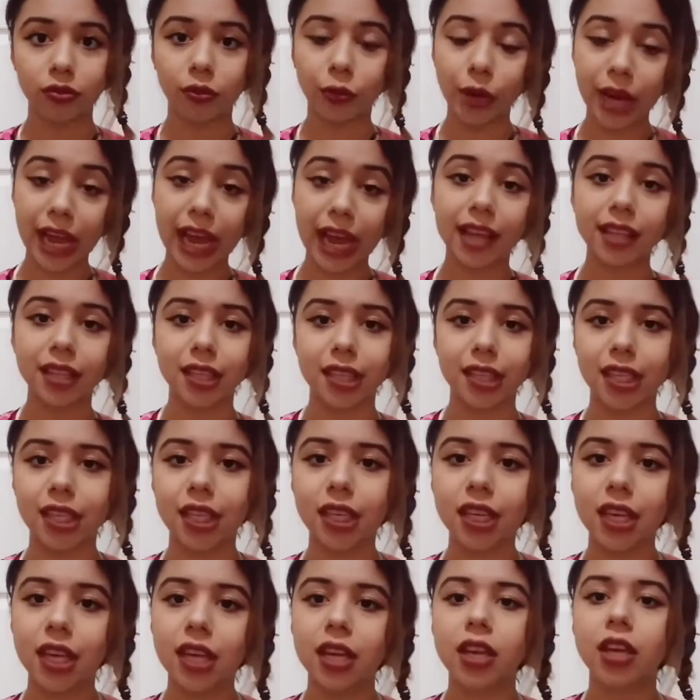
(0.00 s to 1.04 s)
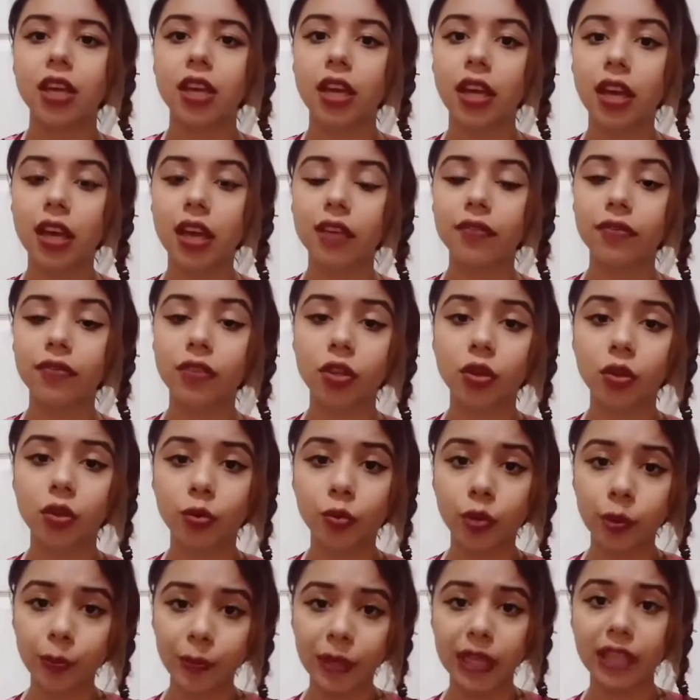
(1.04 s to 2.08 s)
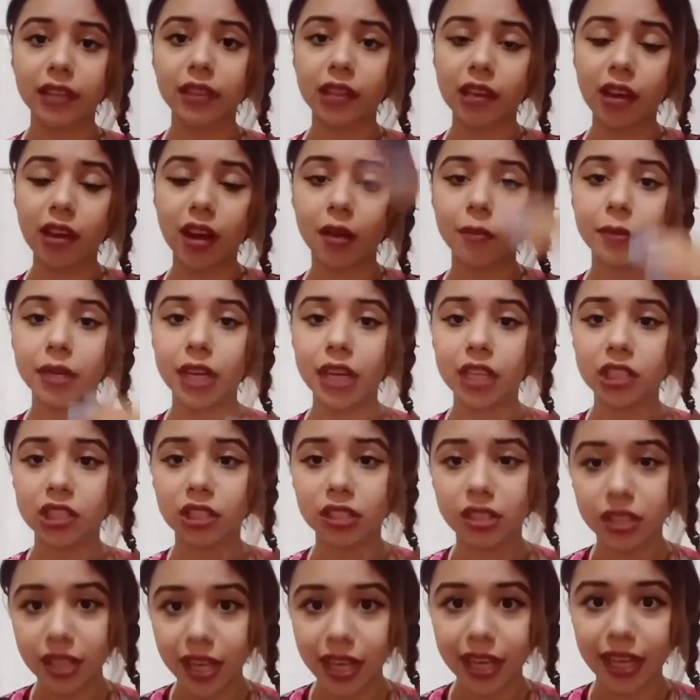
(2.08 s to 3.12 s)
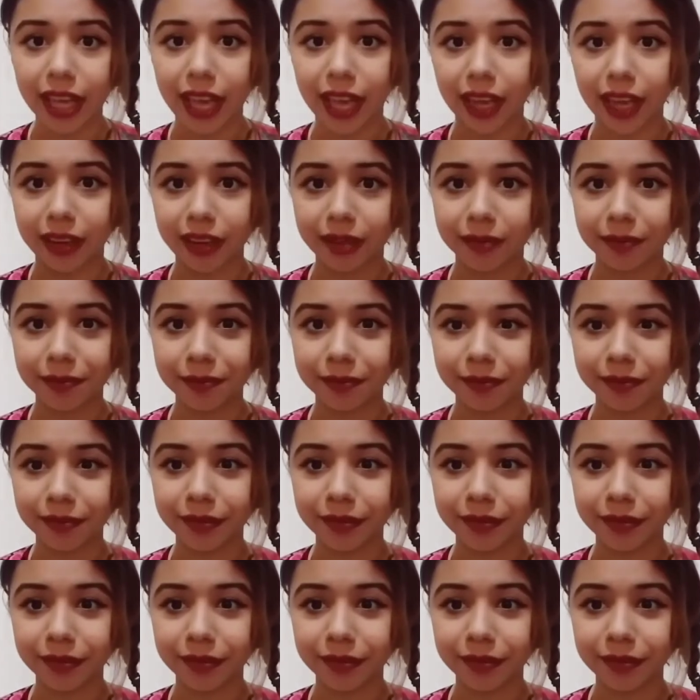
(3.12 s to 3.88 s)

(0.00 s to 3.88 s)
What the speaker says: reality if you repeat the combinations again.